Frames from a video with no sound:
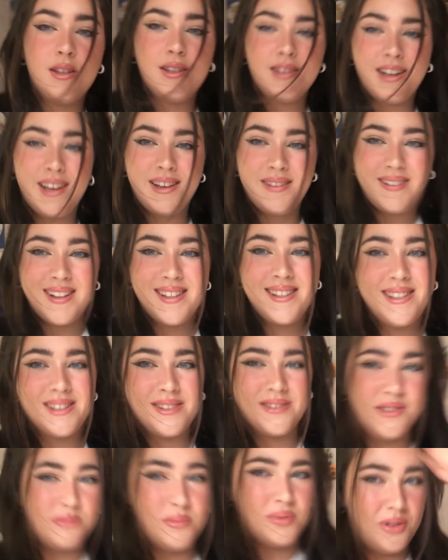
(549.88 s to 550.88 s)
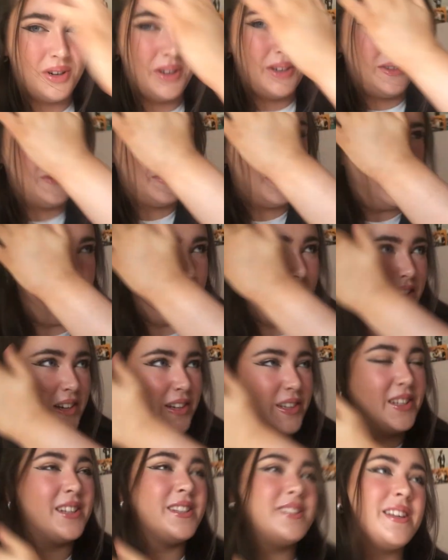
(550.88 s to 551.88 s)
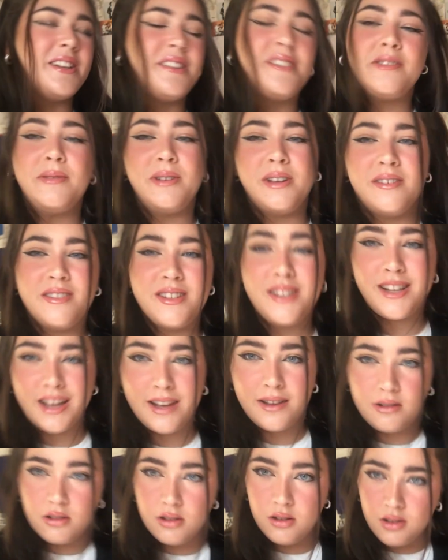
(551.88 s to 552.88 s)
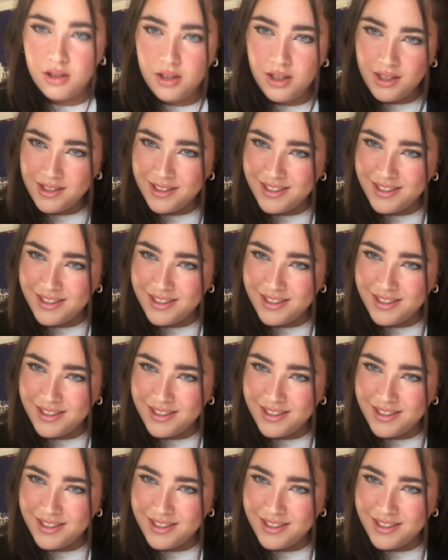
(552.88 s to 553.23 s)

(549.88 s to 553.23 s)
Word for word: I felt so important when I got that sent to me. I was like, oh,